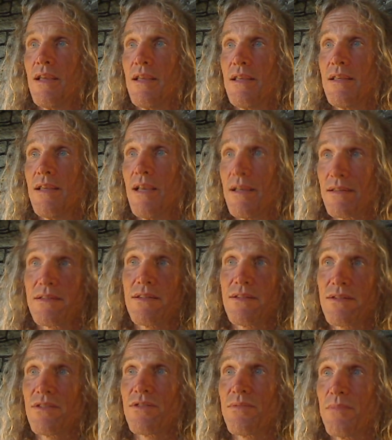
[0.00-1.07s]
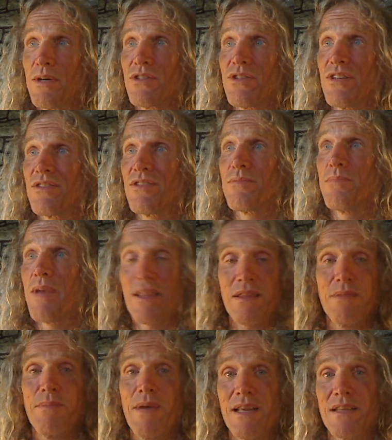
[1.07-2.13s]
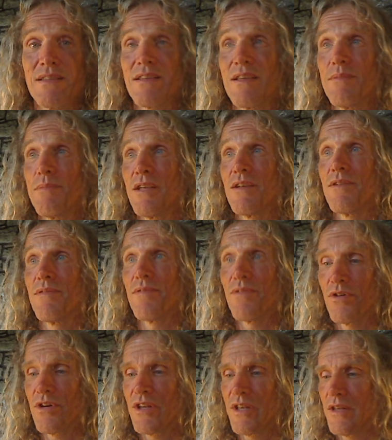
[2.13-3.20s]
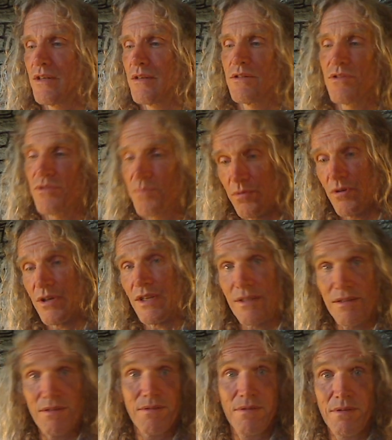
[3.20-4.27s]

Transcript: Yes, just as much as mathematics can be converted into just putting